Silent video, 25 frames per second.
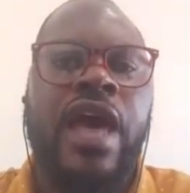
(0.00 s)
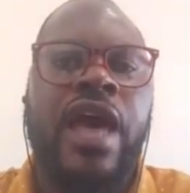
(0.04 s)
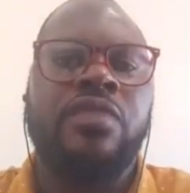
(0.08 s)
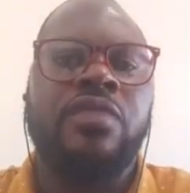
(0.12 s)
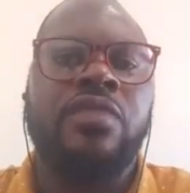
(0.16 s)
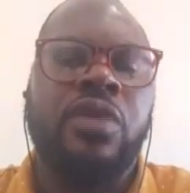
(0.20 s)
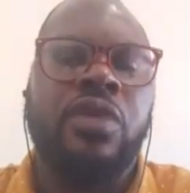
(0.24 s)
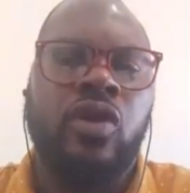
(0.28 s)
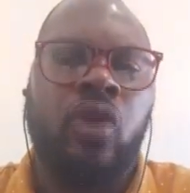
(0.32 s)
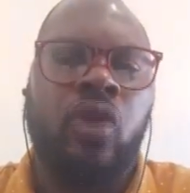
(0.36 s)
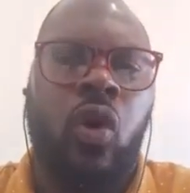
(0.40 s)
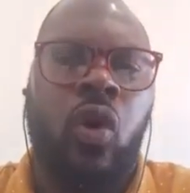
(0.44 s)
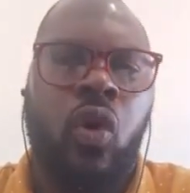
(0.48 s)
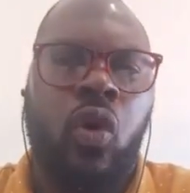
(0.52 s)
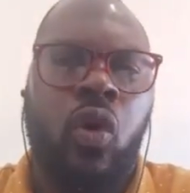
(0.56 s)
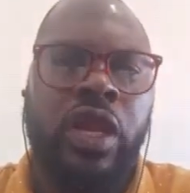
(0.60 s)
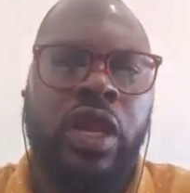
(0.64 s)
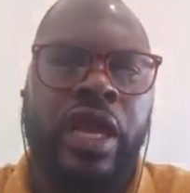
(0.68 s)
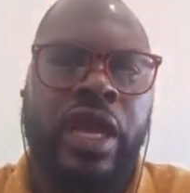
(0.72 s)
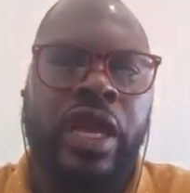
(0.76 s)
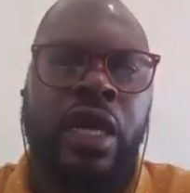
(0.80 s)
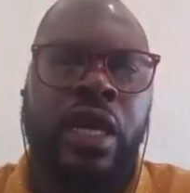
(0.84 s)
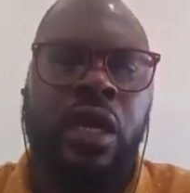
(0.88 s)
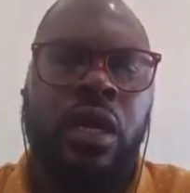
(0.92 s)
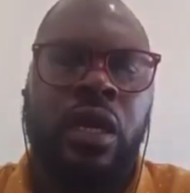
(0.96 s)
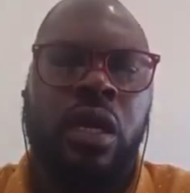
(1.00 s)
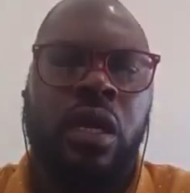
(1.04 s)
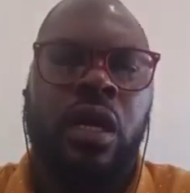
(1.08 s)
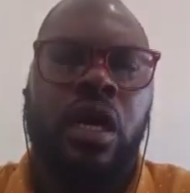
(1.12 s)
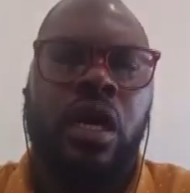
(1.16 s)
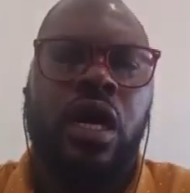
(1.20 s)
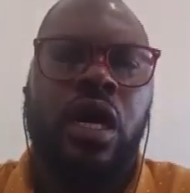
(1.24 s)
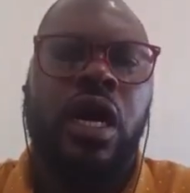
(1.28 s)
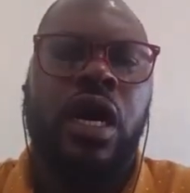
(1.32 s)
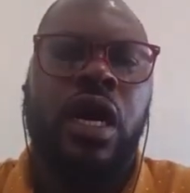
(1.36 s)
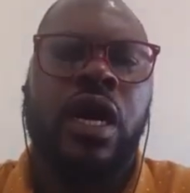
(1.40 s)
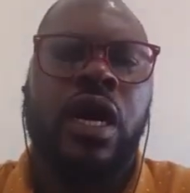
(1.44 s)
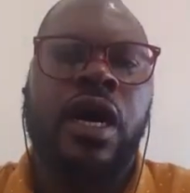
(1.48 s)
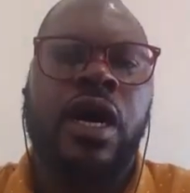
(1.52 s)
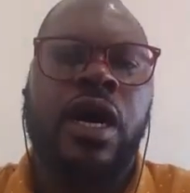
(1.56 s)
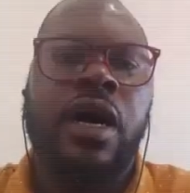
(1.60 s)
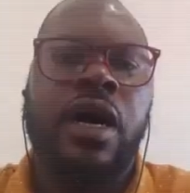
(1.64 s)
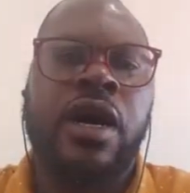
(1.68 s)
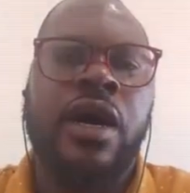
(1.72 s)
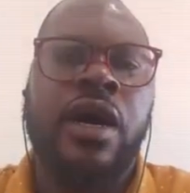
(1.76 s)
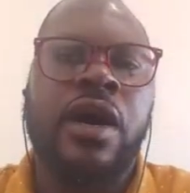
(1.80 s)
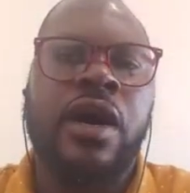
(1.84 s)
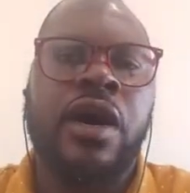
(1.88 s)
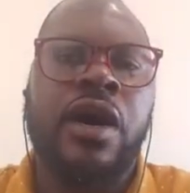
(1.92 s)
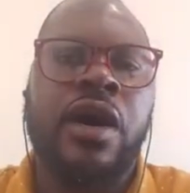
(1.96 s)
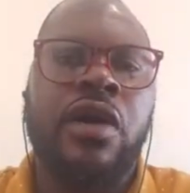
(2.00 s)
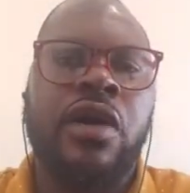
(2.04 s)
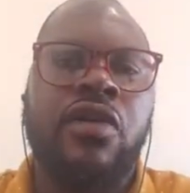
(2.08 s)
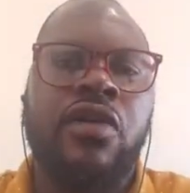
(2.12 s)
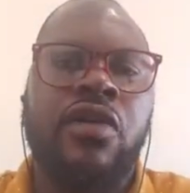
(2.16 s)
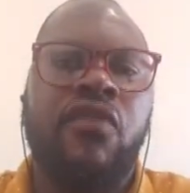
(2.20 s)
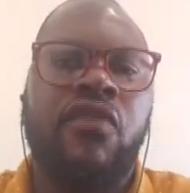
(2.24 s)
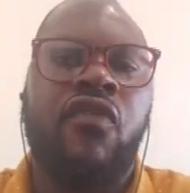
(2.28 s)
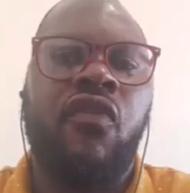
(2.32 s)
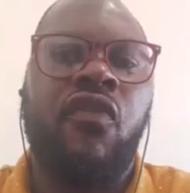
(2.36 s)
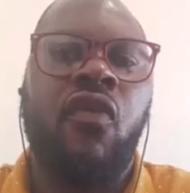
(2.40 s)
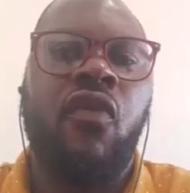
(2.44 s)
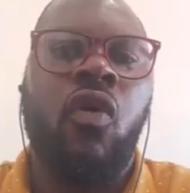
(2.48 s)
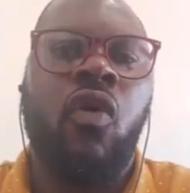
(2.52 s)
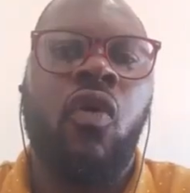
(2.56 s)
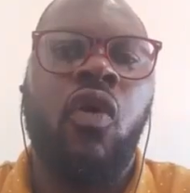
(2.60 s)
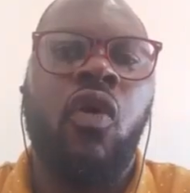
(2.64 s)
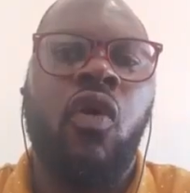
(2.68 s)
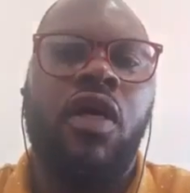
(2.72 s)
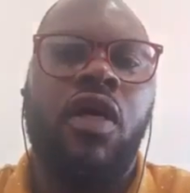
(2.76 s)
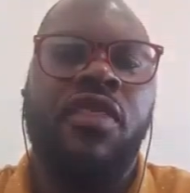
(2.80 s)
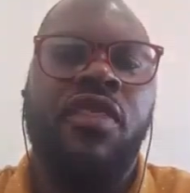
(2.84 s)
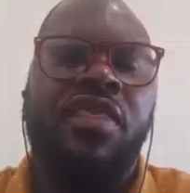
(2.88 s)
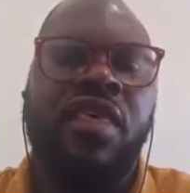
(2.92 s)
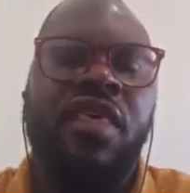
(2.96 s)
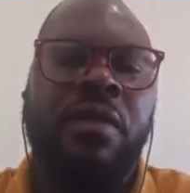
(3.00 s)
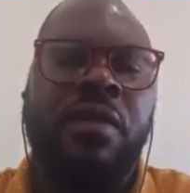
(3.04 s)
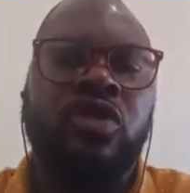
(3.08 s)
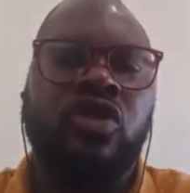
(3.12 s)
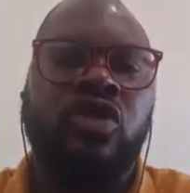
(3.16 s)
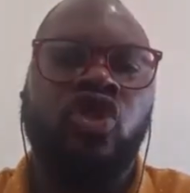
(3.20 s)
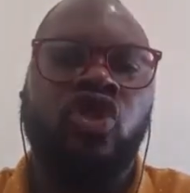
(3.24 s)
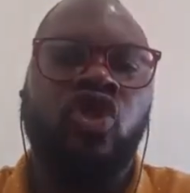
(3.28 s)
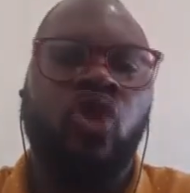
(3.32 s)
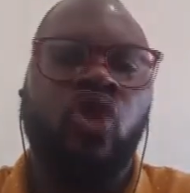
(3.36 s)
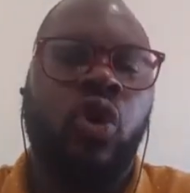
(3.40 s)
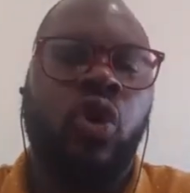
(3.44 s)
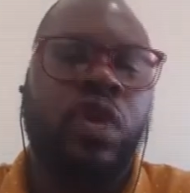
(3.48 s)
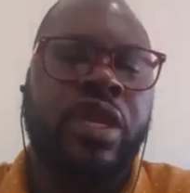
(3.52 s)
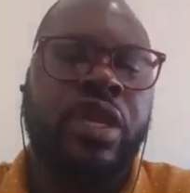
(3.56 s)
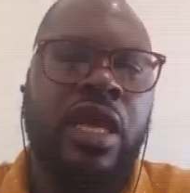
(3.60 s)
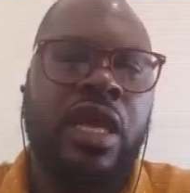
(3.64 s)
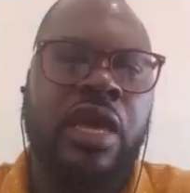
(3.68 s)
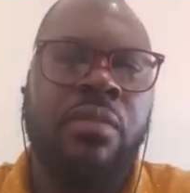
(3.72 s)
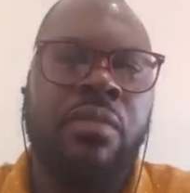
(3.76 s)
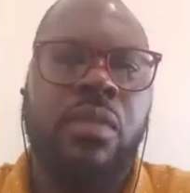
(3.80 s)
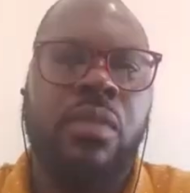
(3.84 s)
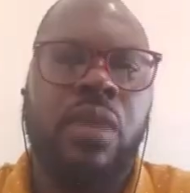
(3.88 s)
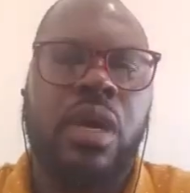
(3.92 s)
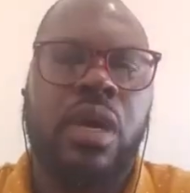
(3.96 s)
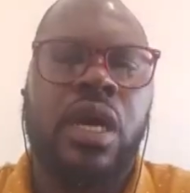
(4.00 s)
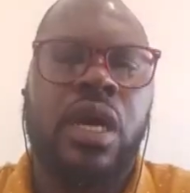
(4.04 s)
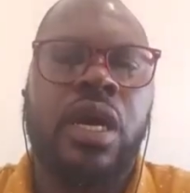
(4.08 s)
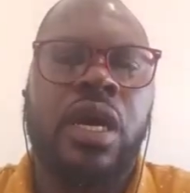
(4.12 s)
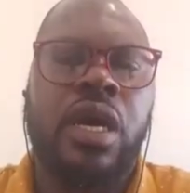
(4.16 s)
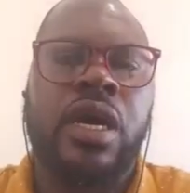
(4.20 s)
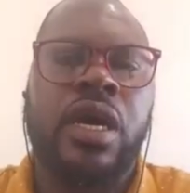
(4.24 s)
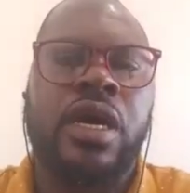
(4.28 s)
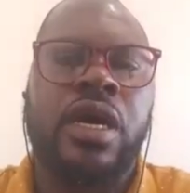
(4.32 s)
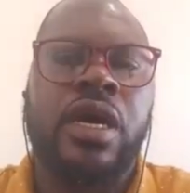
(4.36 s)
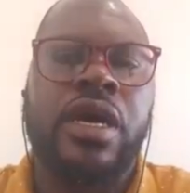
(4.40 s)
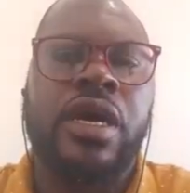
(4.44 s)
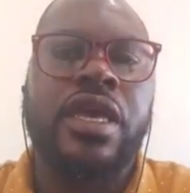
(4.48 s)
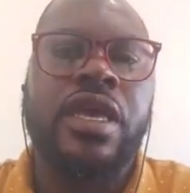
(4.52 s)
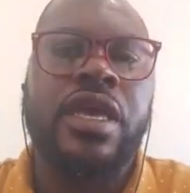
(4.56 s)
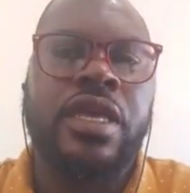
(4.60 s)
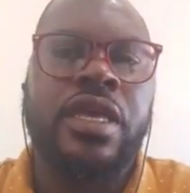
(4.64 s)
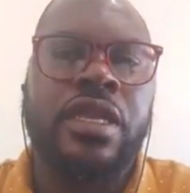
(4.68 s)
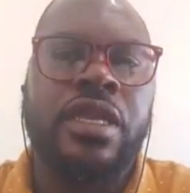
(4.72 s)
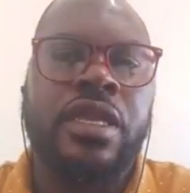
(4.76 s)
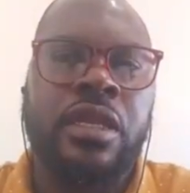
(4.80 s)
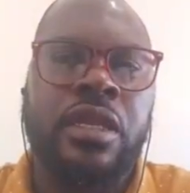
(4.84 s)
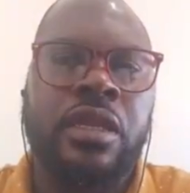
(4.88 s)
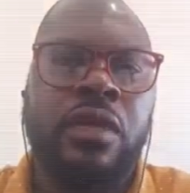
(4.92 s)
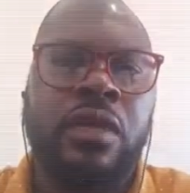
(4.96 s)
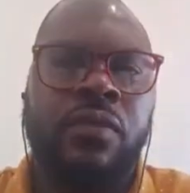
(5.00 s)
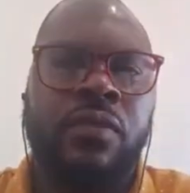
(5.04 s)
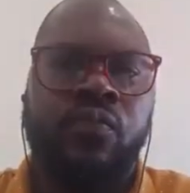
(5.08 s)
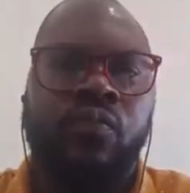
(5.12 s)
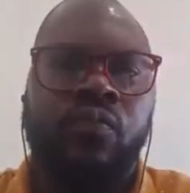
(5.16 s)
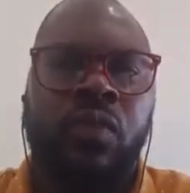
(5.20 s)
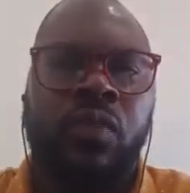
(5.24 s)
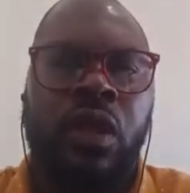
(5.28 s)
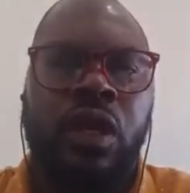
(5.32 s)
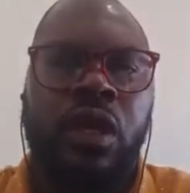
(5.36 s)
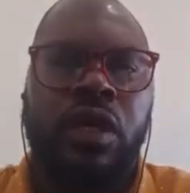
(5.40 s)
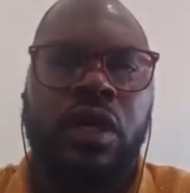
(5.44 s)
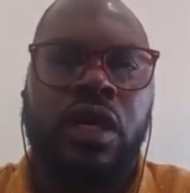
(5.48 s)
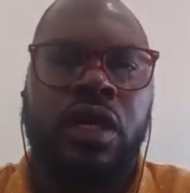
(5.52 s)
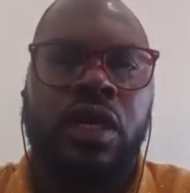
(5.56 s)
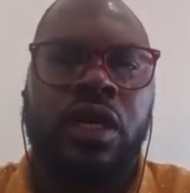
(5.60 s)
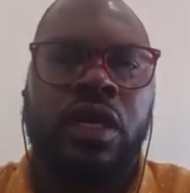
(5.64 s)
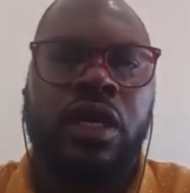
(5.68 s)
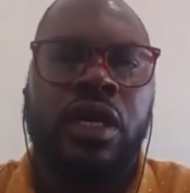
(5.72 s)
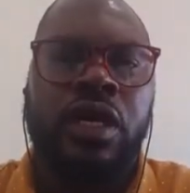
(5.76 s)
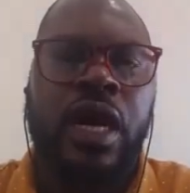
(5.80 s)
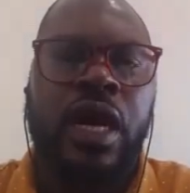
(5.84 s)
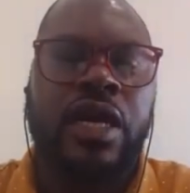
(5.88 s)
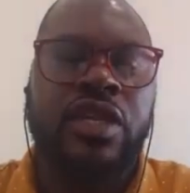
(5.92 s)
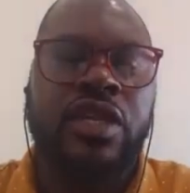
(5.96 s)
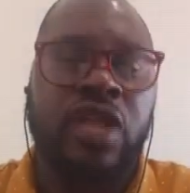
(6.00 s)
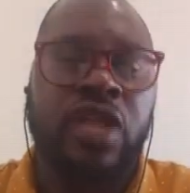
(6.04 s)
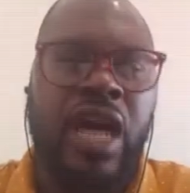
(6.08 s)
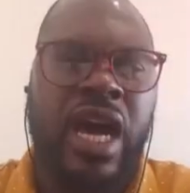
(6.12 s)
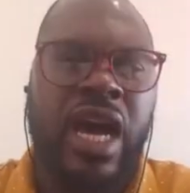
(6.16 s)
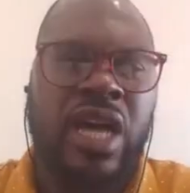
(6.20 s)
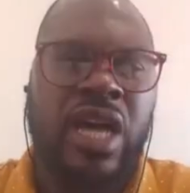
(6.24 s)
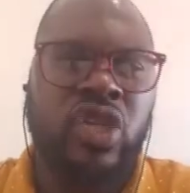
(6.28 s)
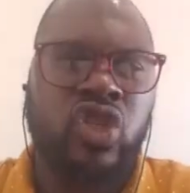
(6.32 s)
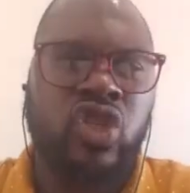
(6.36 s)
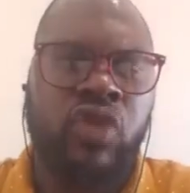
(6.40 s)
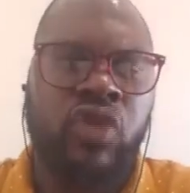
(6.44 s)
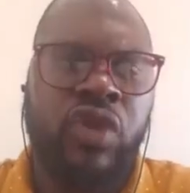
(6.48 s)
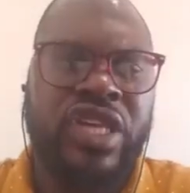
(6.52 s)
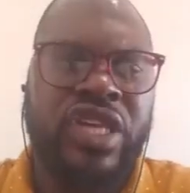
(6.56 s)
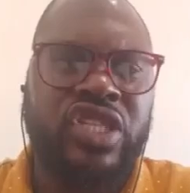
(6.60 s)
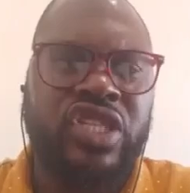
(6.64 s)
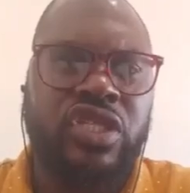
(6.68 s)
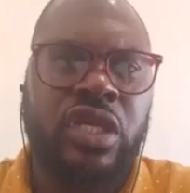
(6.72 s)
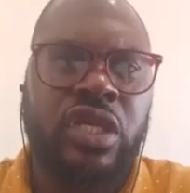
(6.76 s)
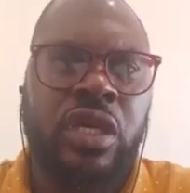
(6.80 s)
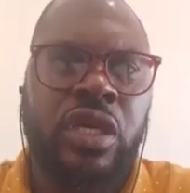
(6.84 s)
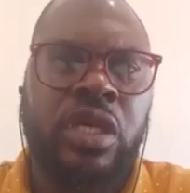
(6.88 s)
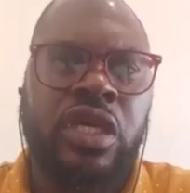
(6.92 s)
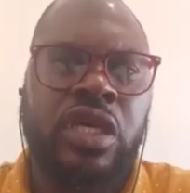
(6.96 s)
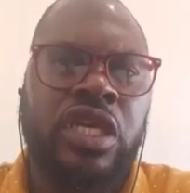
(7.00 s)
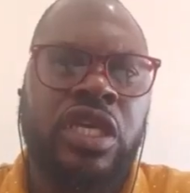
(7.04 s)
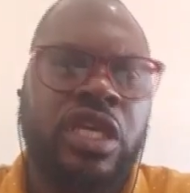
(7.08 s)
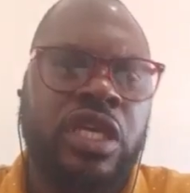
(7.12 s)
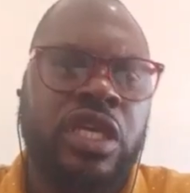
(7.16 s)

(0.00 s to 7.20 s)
had been calling for them to join him in under house arrest.